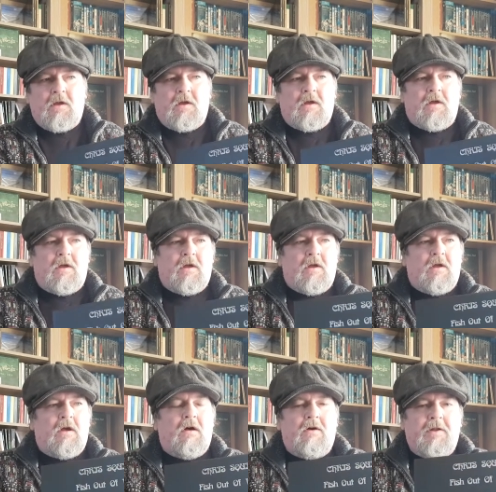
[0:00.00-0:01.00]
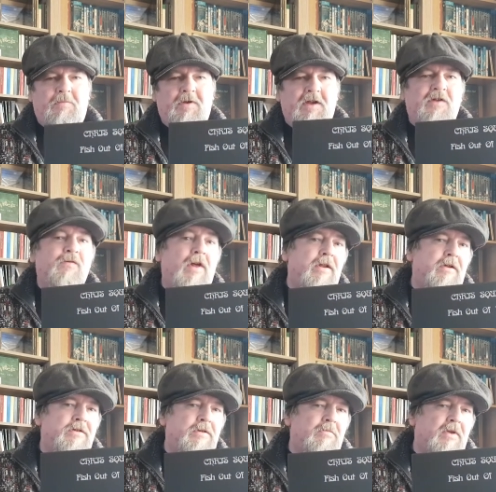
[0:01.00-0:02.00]
are the biggest value
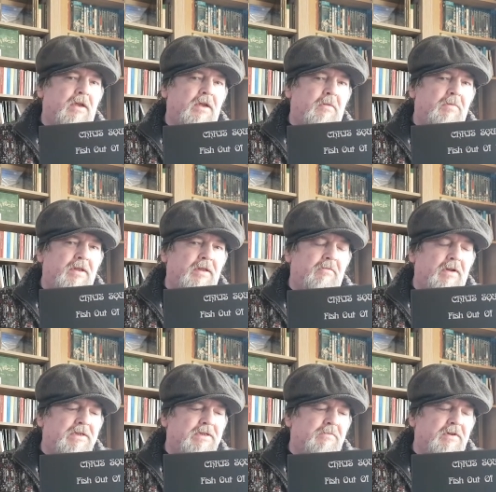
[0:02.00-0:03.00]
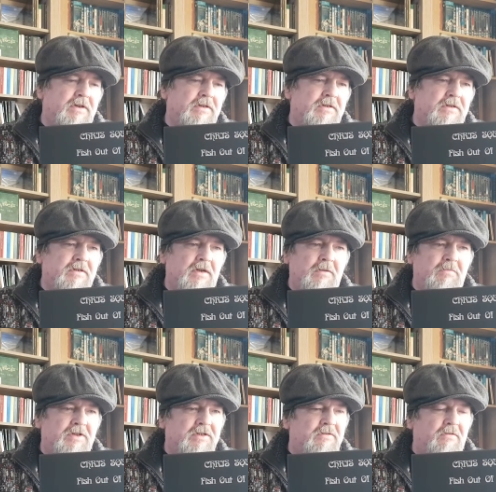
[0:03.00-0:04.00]
to me. I mean, the rest of it is just going to
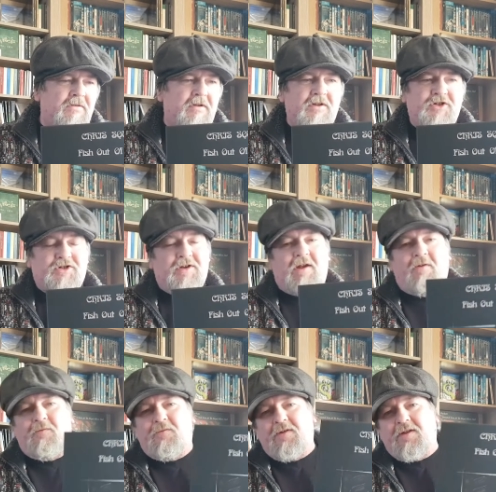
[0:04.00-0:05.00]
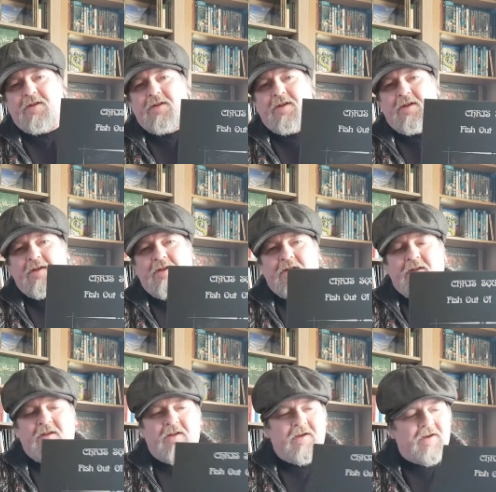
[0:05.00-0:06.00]
be stored on a shelf, and
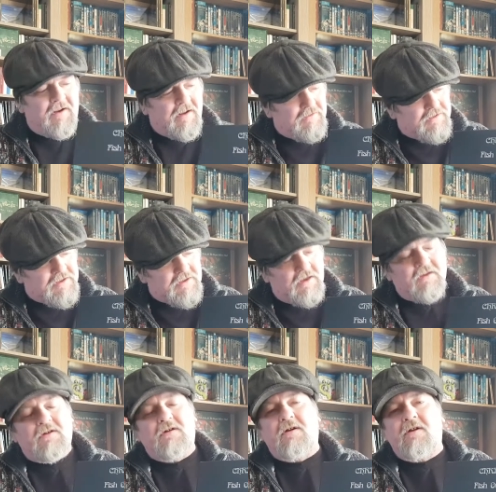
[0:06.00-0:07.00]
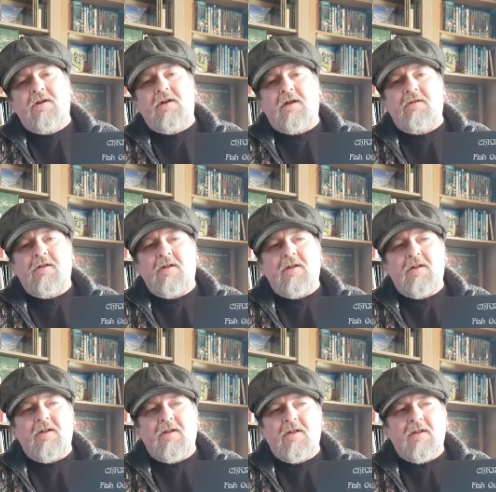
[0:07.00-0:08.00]
you know, just to look good, you know.
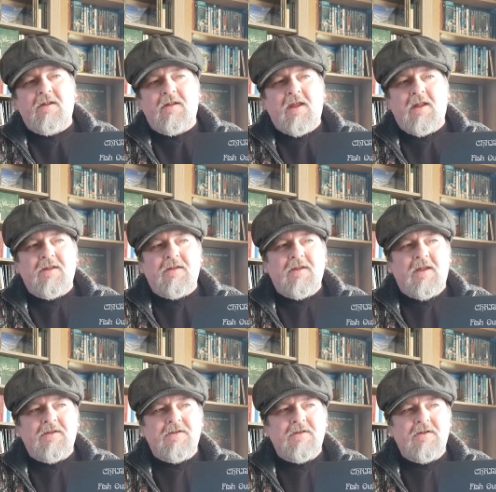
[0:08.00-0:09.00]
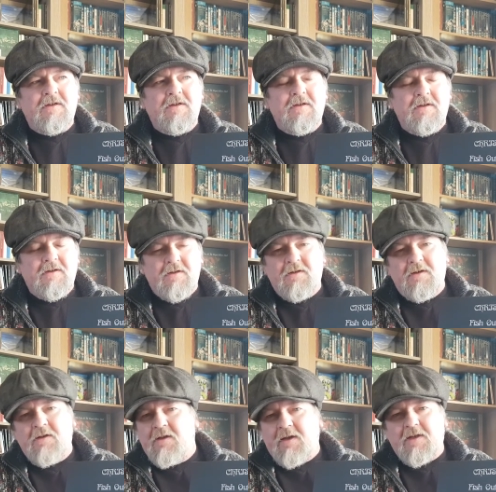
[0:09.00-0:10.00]
And that's £70.
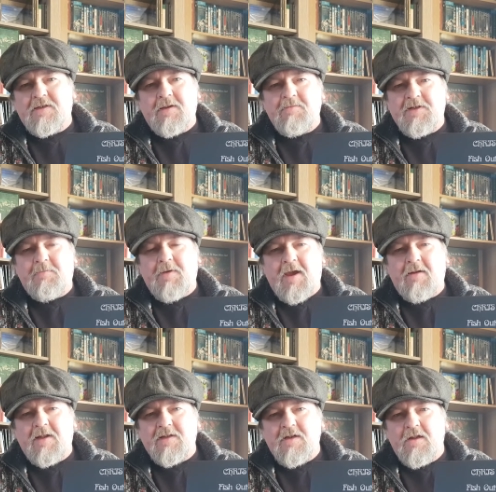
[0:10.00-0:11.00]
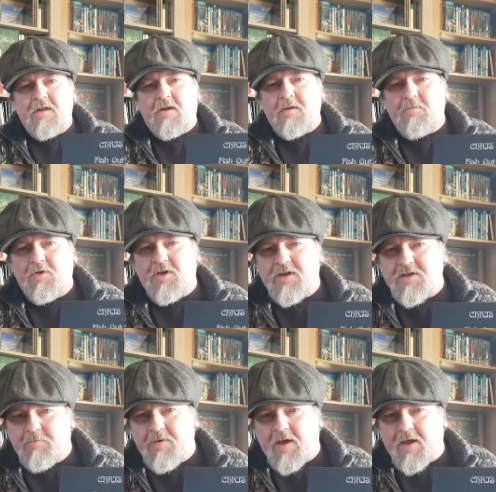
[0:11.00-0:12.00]
That's a lot of money to
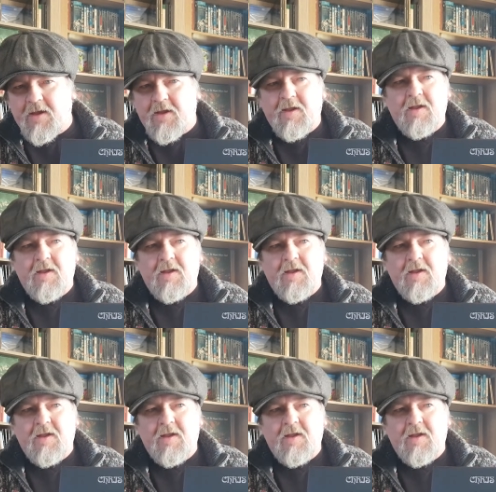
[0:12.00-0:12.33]
pay,